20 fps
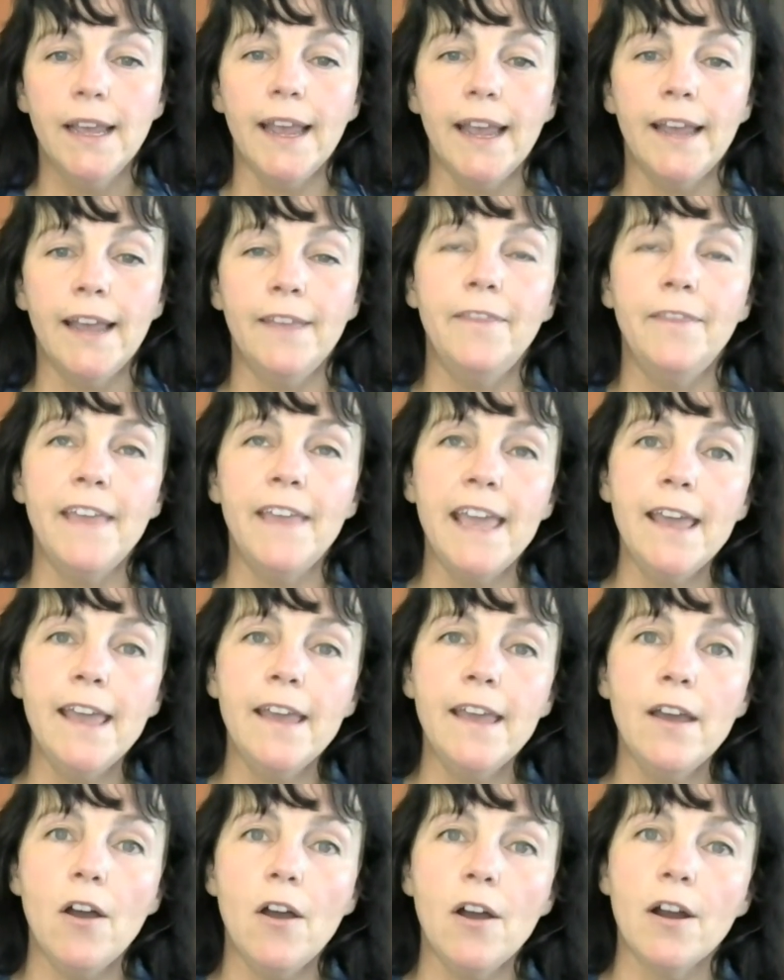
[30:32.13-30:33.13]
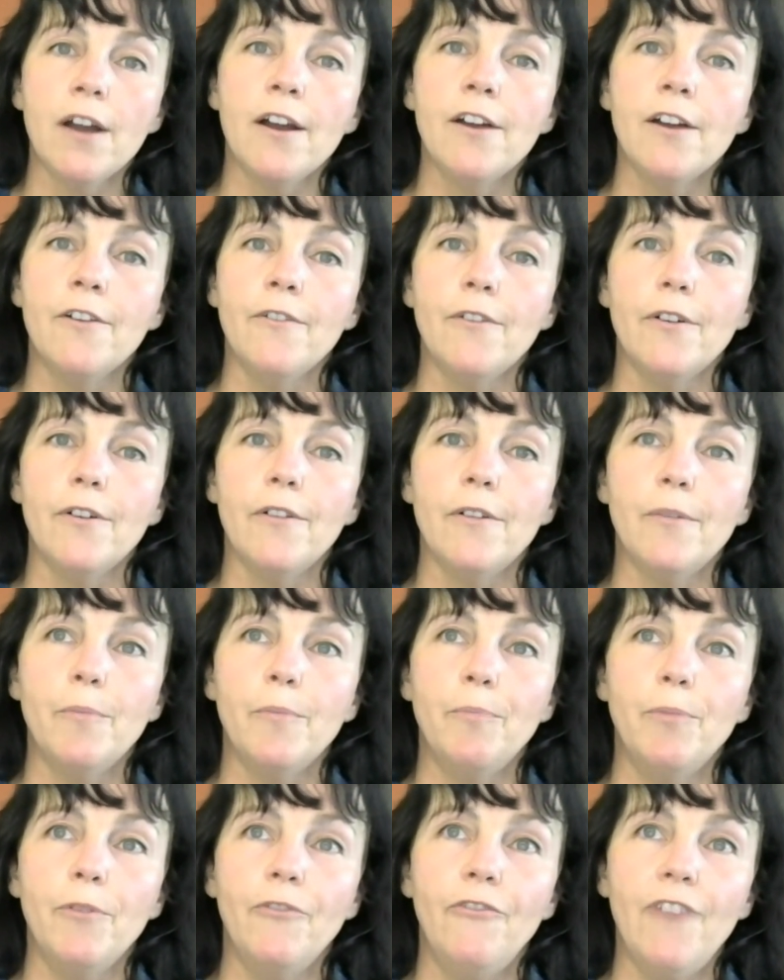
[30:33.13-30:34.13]
And they are
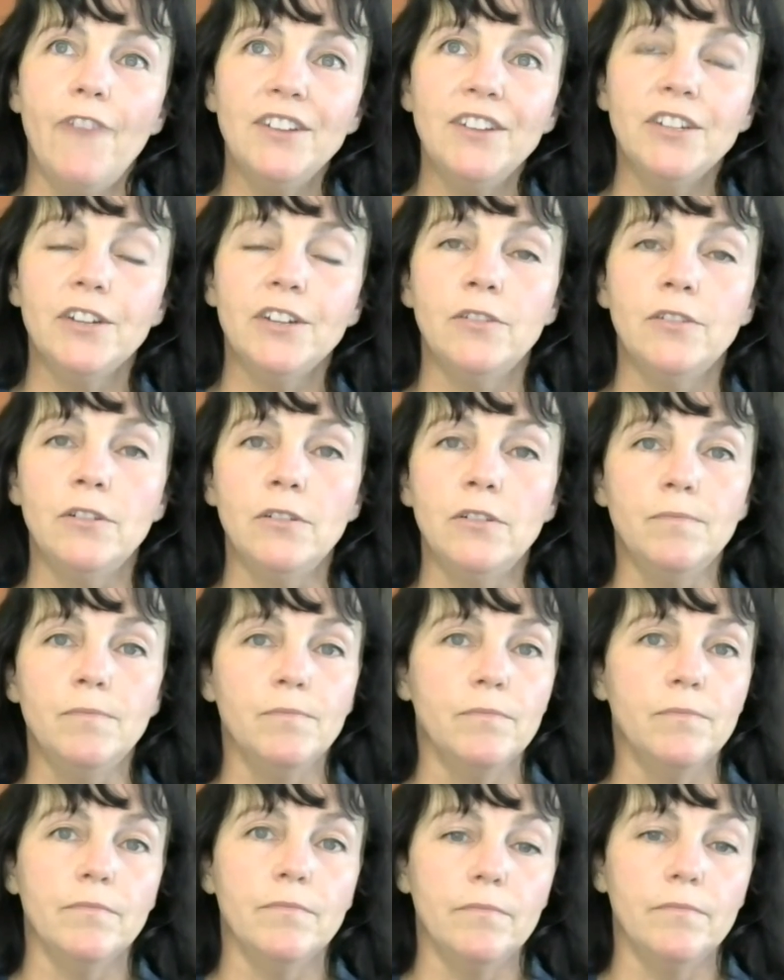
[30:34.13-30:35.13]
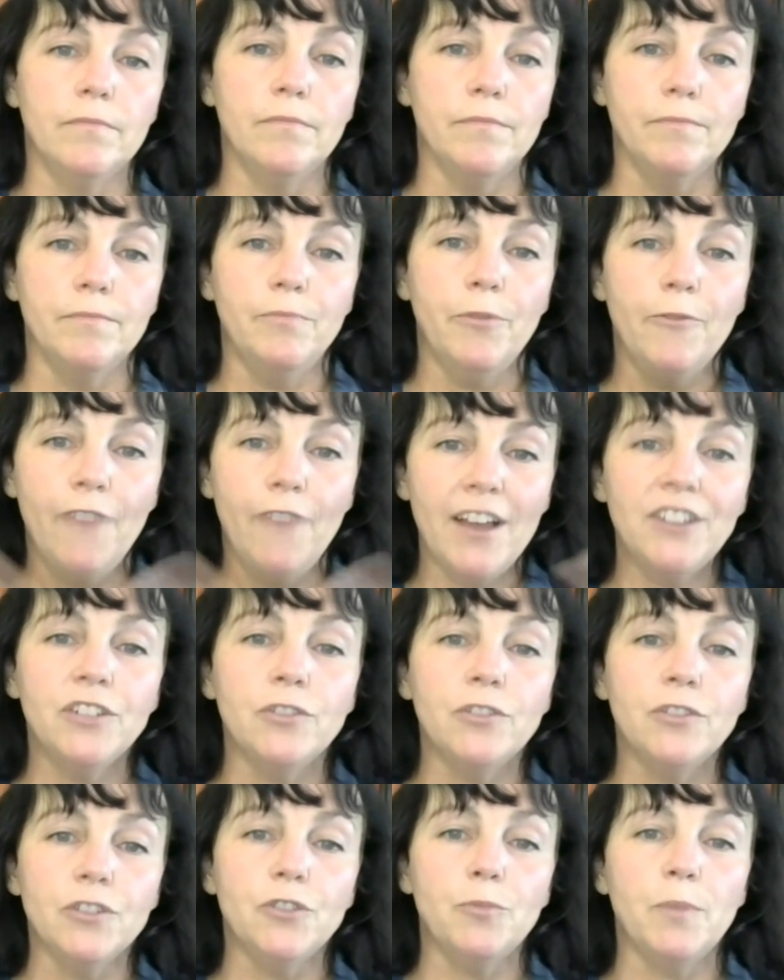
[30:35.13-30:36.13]
professionals
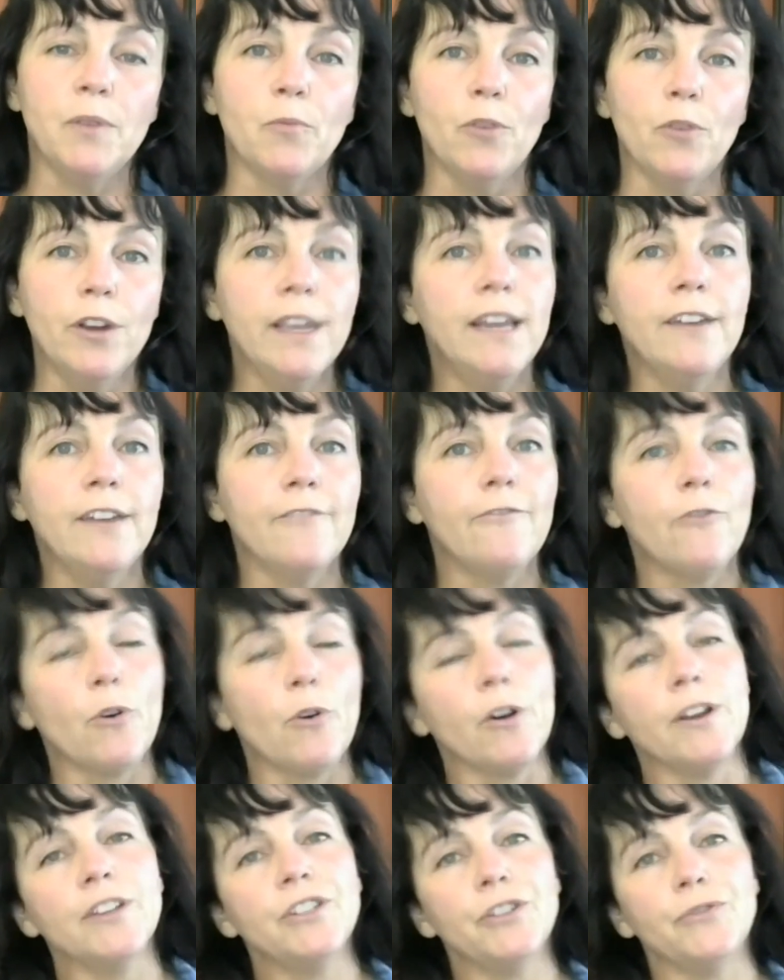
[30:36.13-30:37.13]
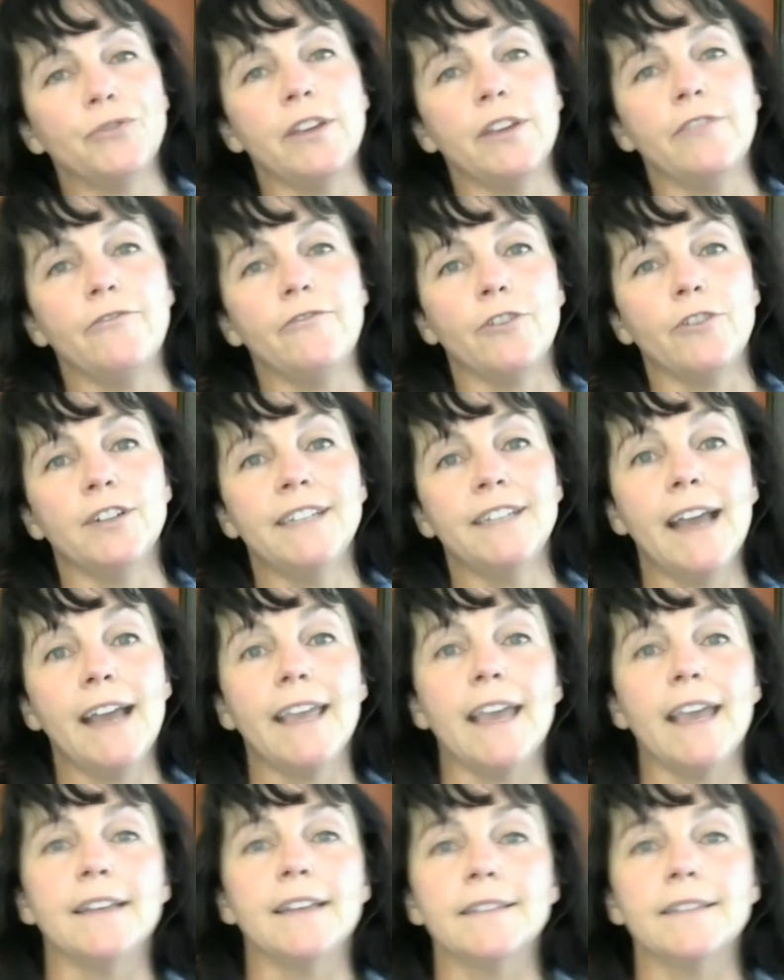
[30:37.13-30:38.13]
who've been working in forestry for
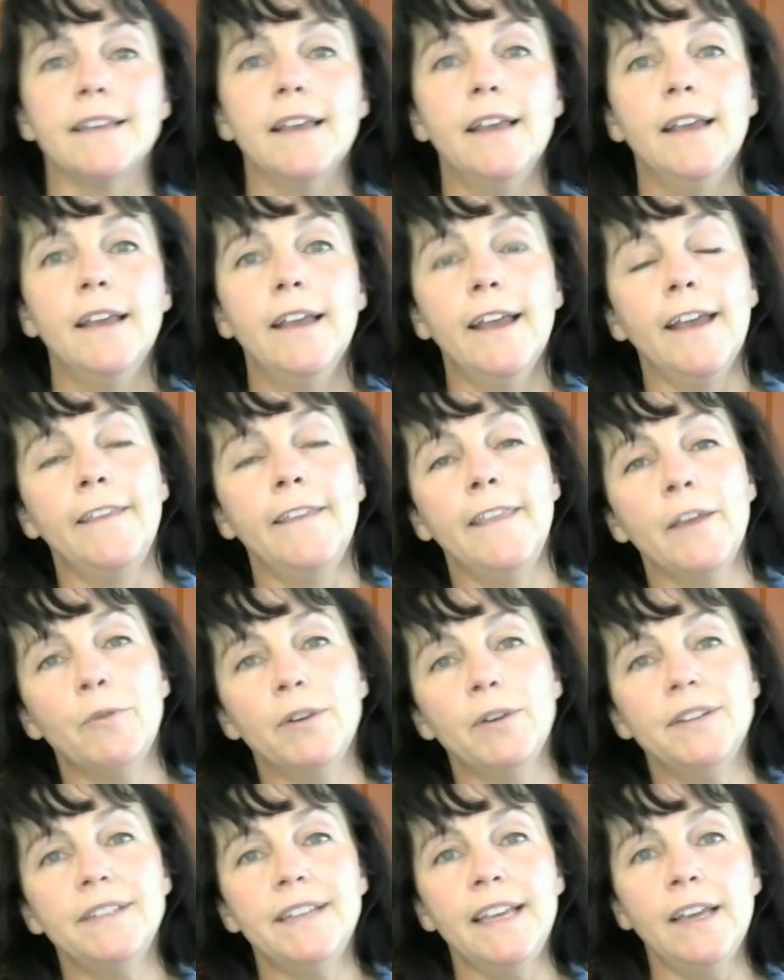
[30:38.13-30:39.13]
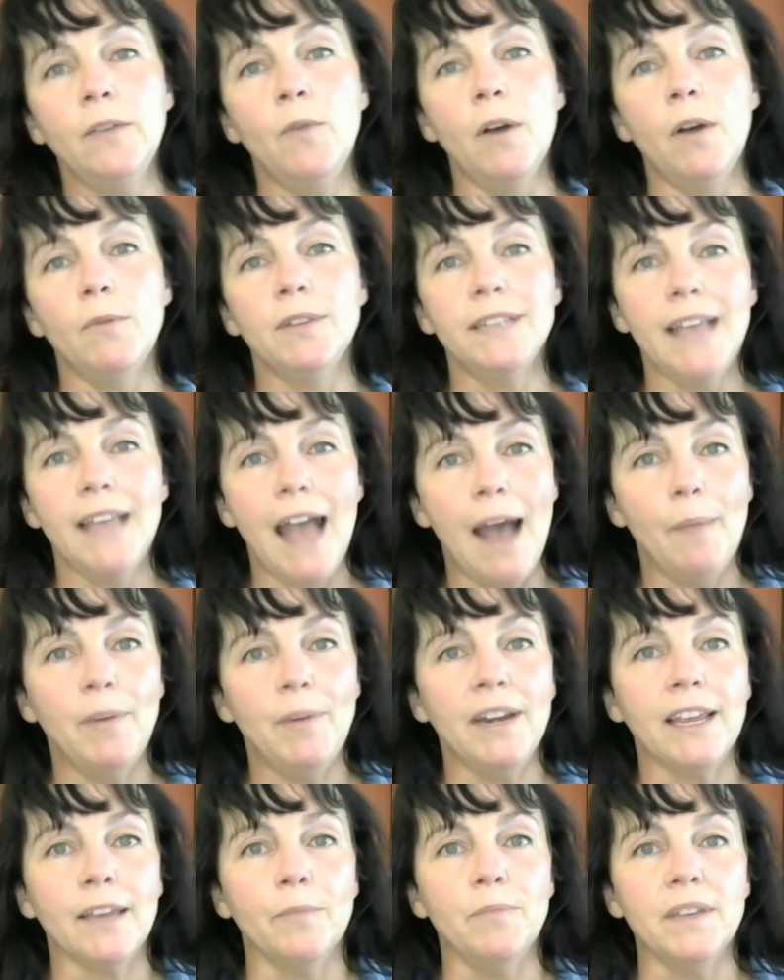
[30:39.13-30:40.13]
decades. And they were seeing what was
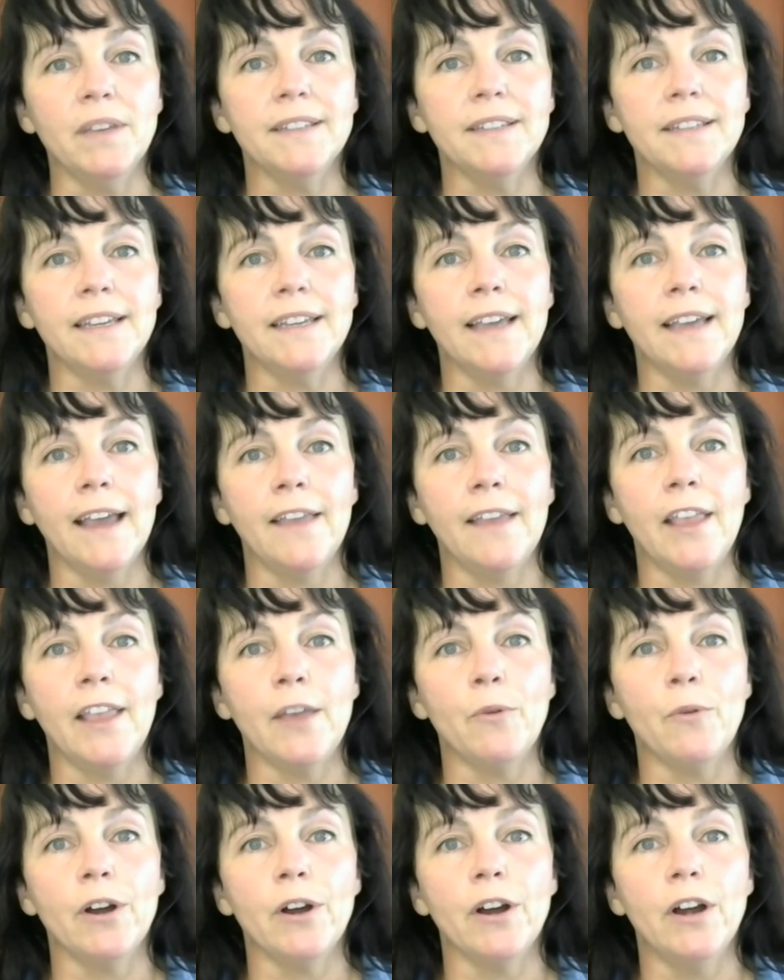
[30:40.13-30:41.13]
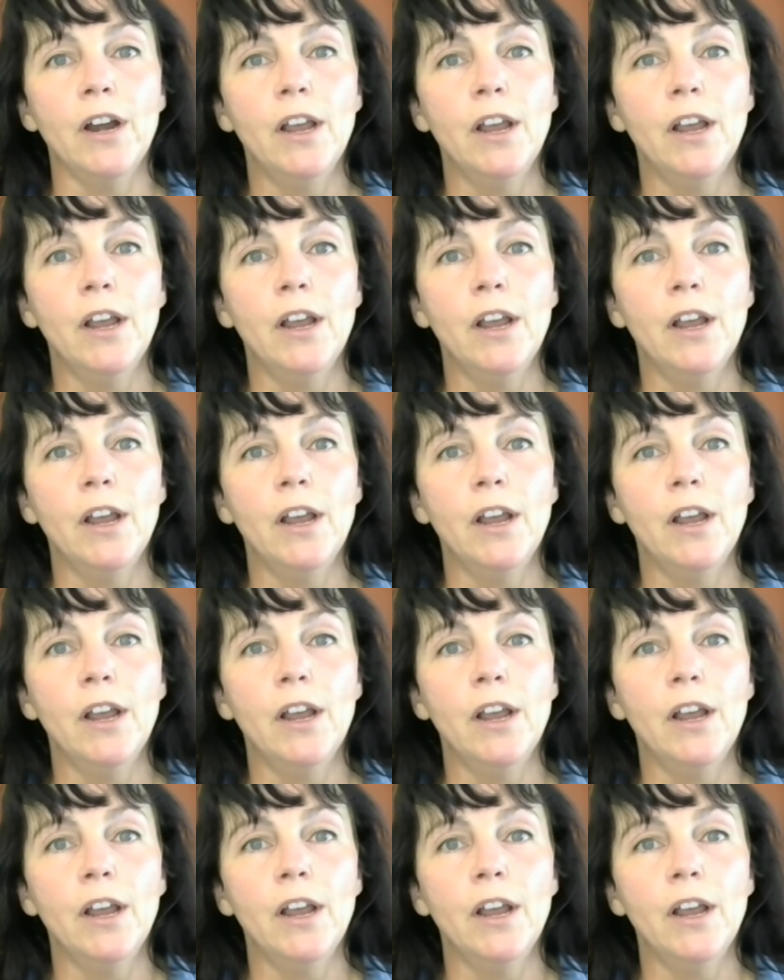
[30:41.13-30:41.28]
happening in BC, and they were